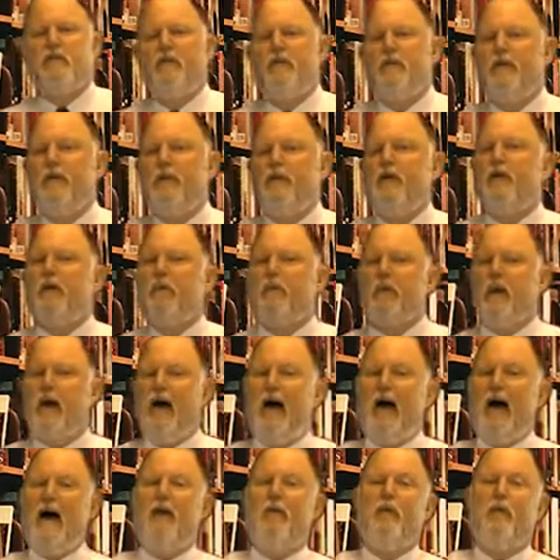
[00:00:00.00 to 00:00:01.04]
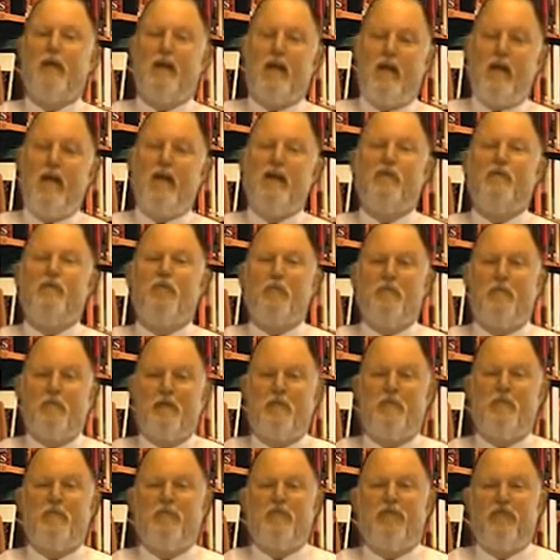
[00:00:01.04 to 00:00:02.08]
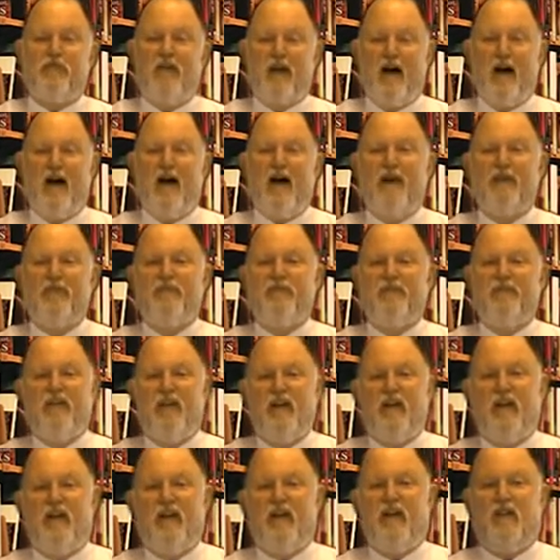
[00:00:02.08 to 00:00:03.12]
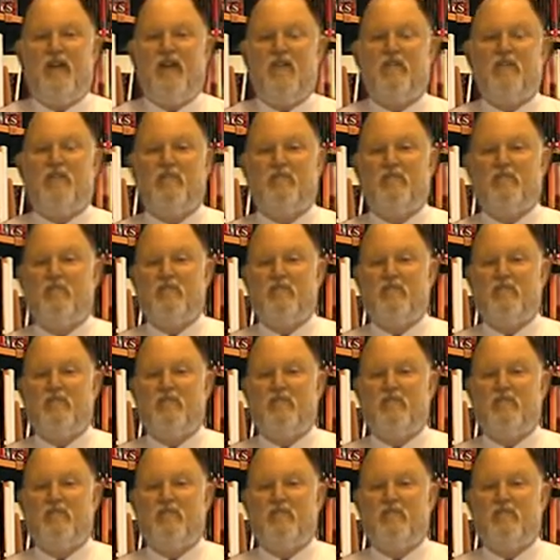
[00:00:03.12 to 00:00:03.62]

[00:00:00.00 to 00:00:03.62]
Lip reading: of a book, but I can remember 5 things.